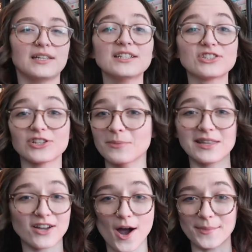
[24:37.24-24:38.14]
share them in
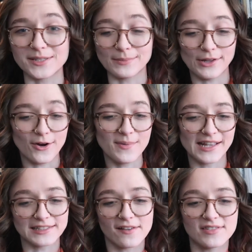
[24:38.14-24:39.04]
the comments below,
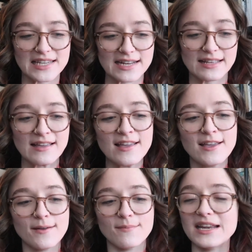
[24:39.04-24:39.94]
because I've seen
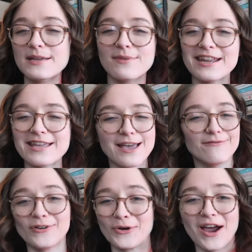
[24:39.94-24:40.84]
many
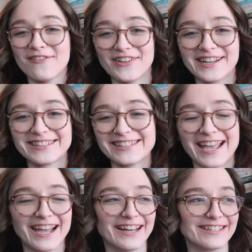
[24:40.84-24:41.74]
infographics
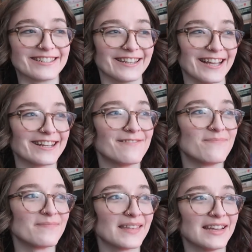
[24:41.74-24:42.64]
and like
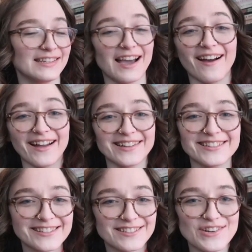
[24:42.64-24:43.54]

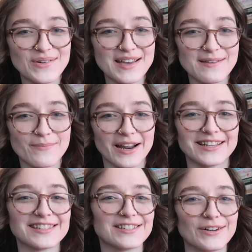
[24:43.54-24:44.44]
guides to it, but
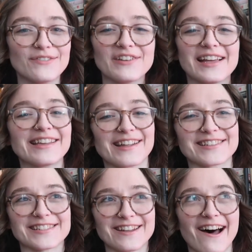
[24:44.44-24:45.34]
I still feel like
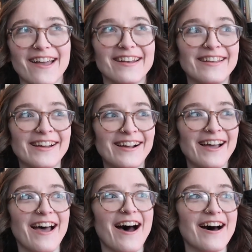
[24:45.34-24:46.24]
that's not
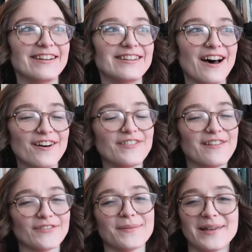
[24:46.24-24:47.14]
enough
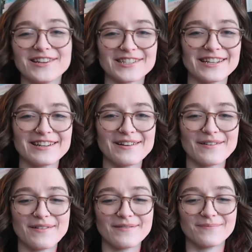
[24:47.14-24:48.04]
information
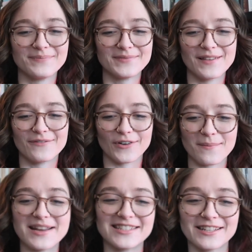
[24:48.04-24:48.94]
for
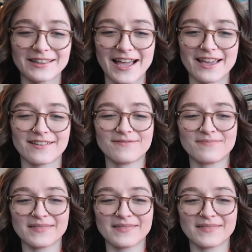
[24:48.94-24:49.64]
me to like